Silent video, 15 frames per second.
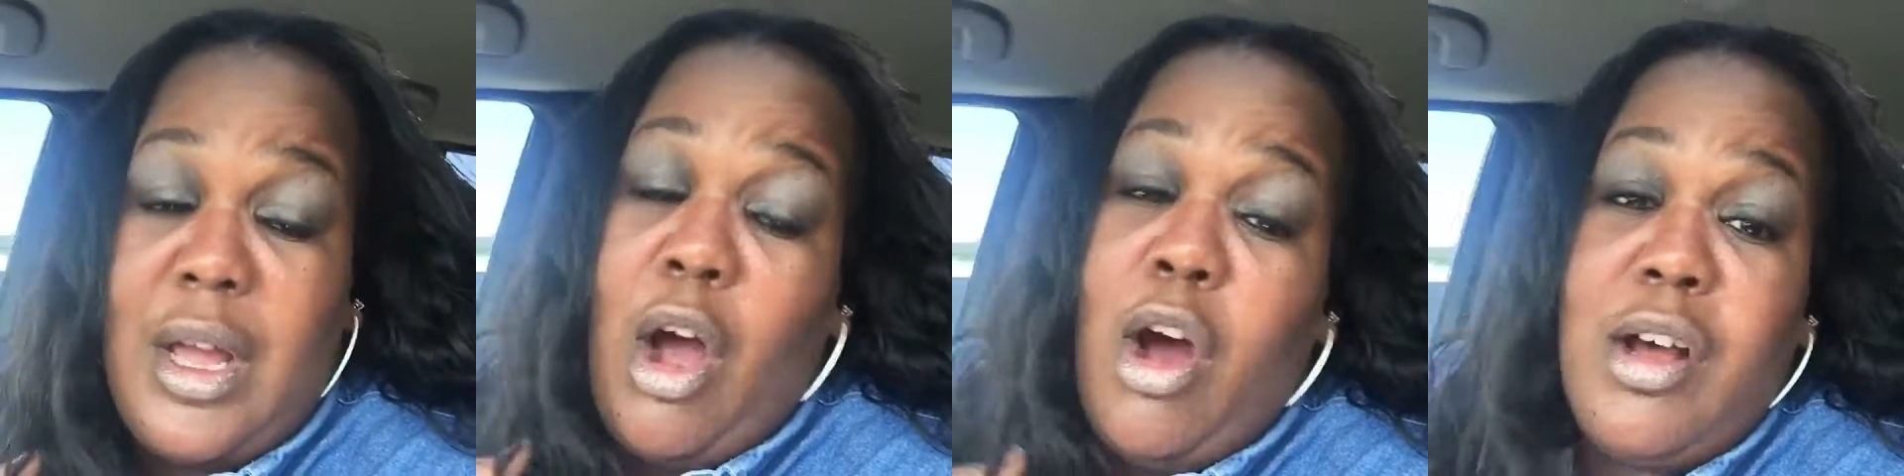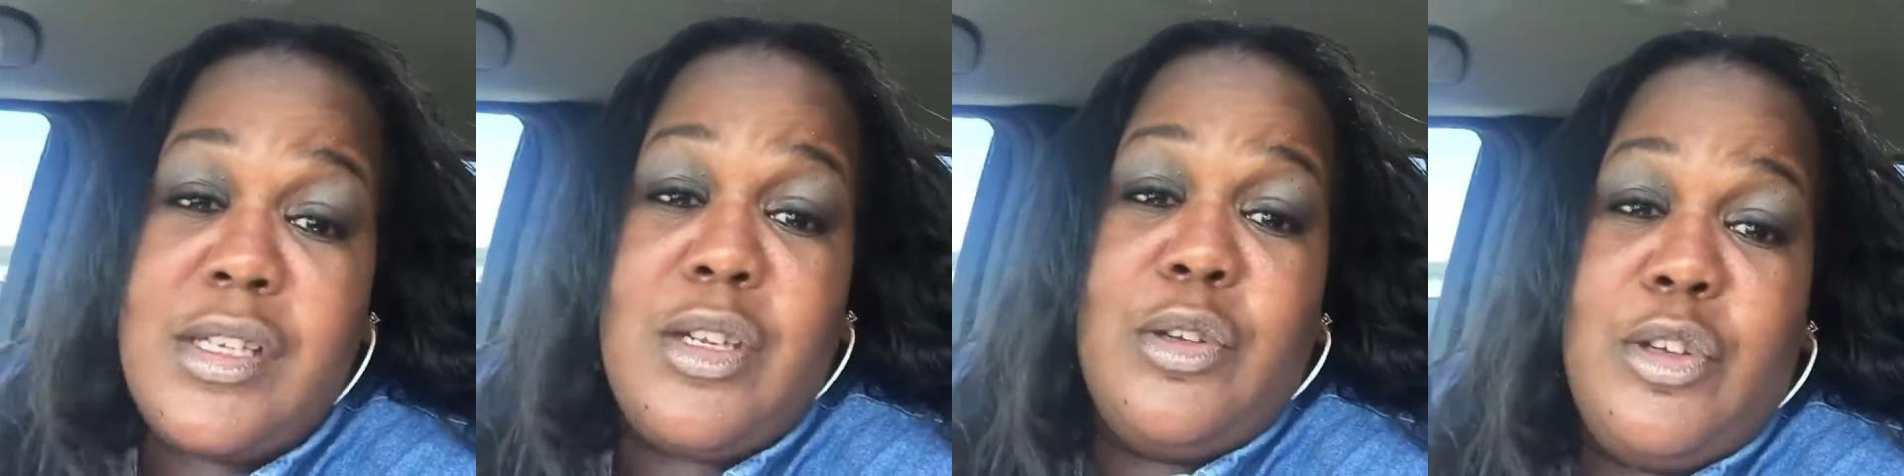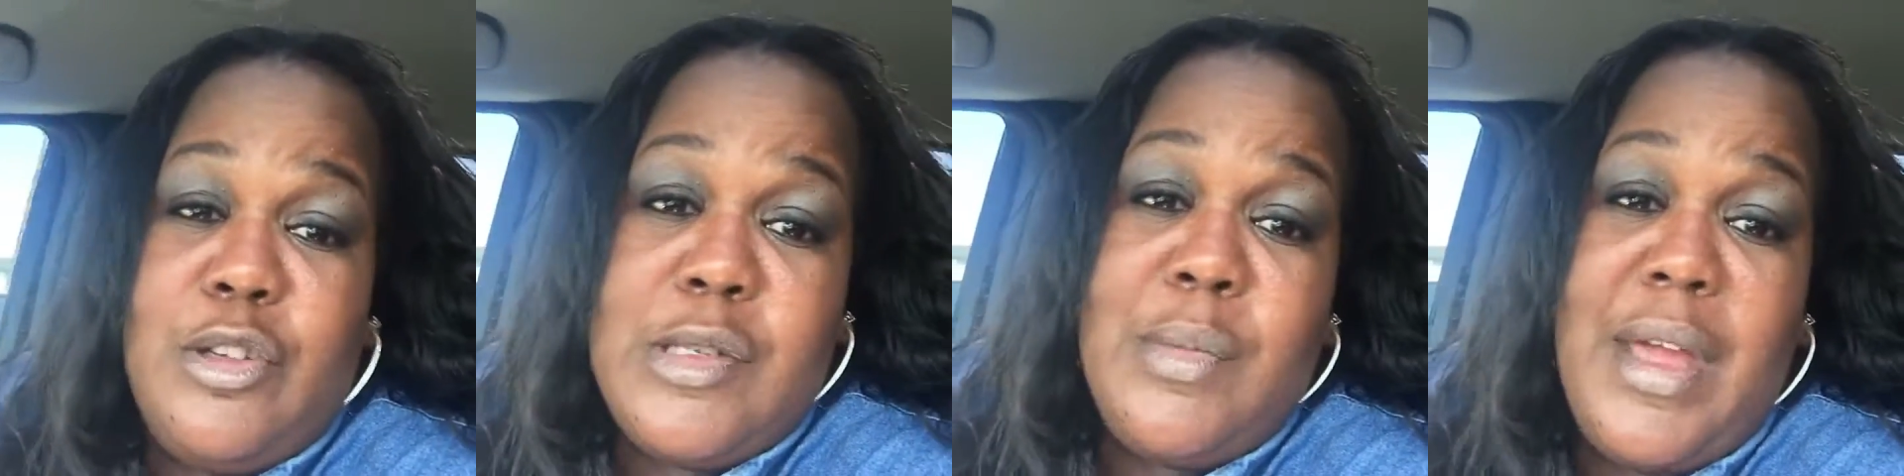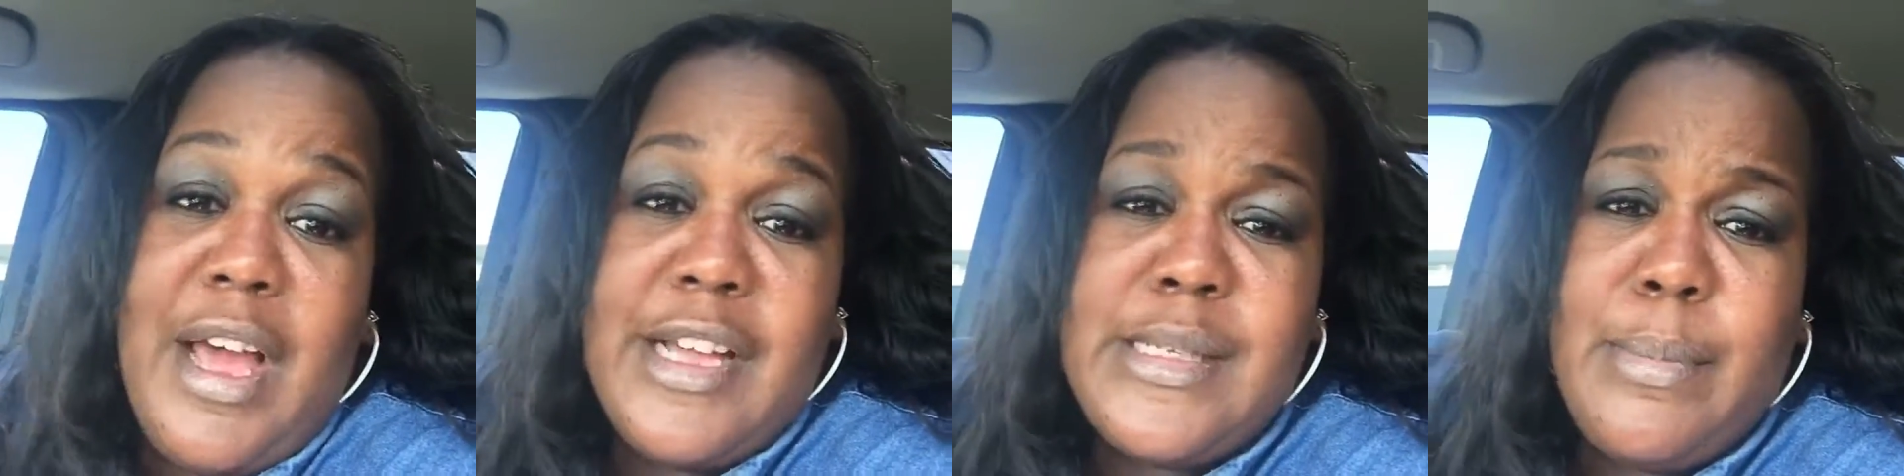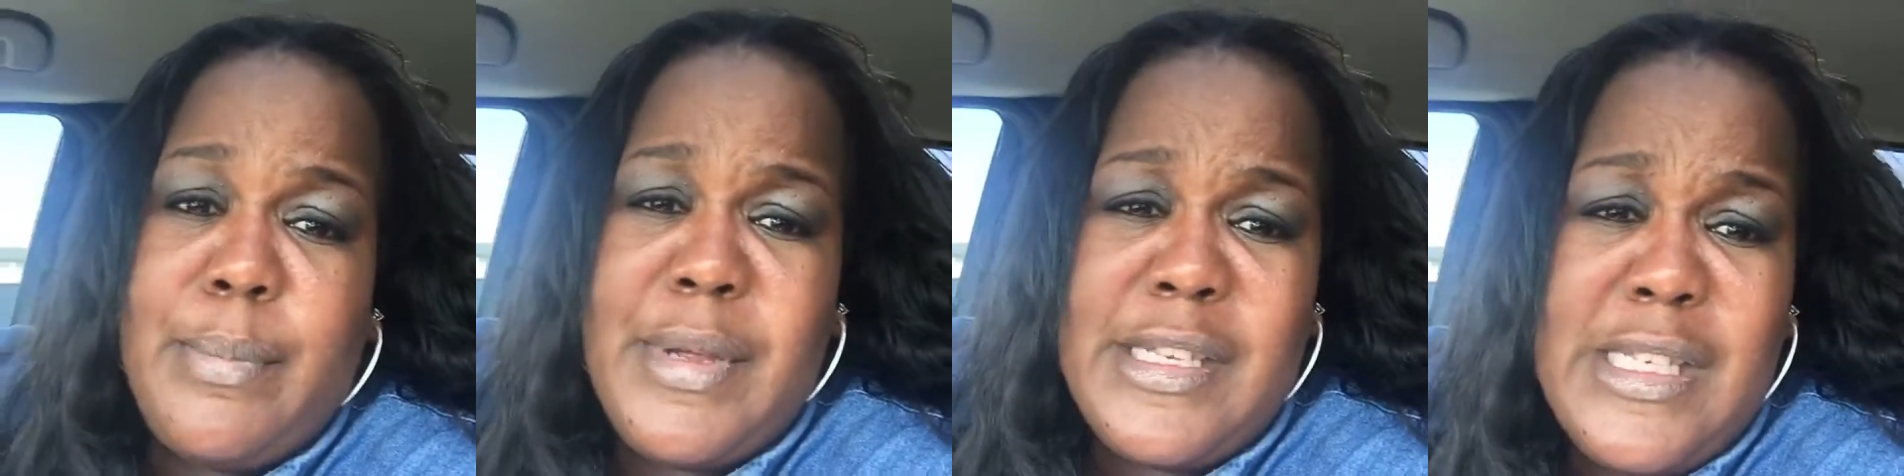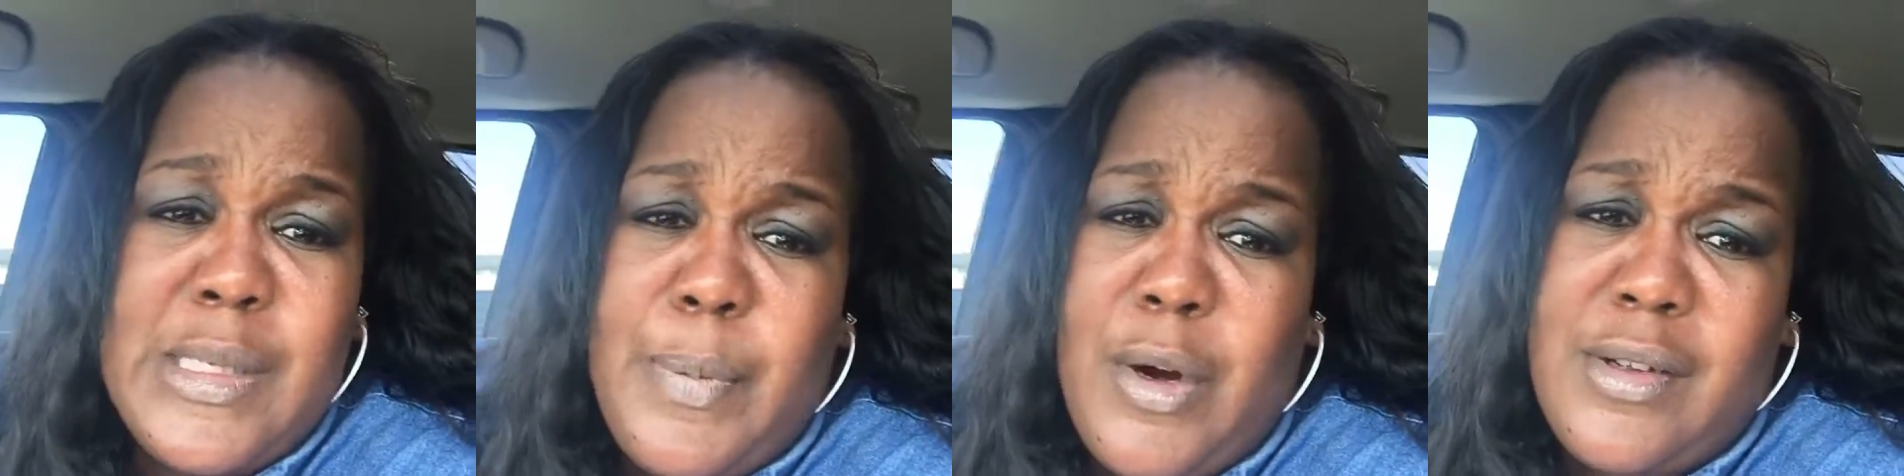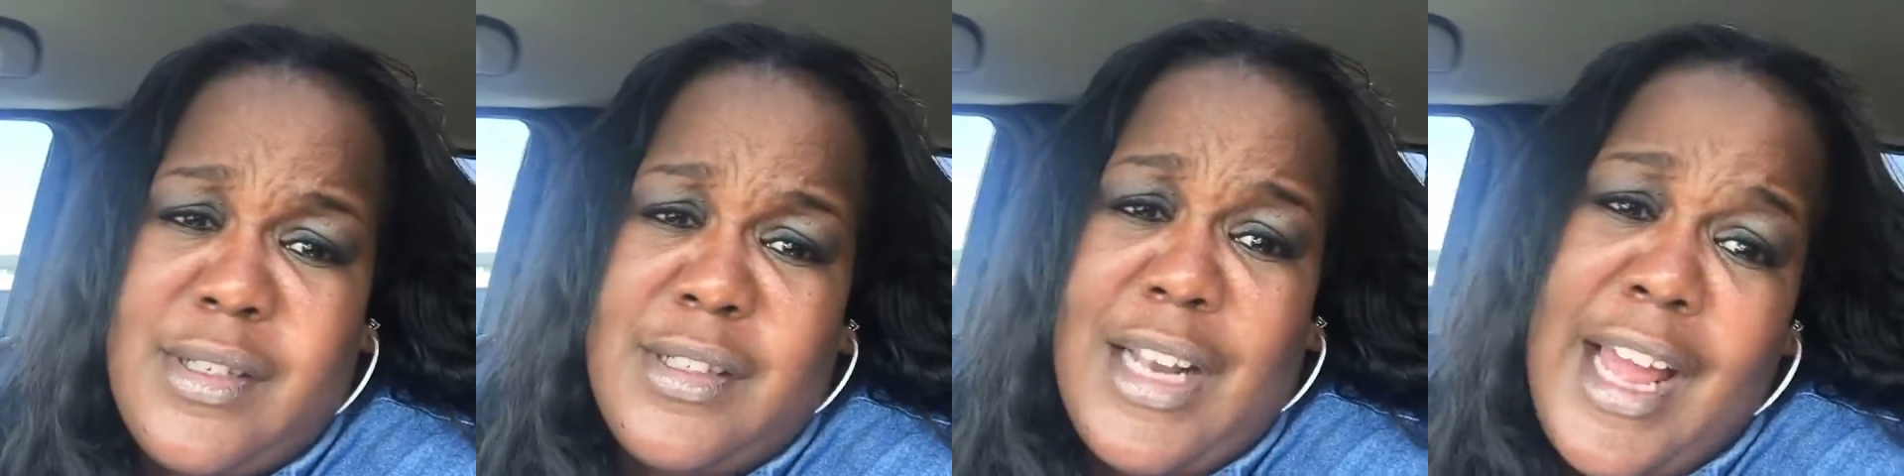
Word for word: also use me as a business person.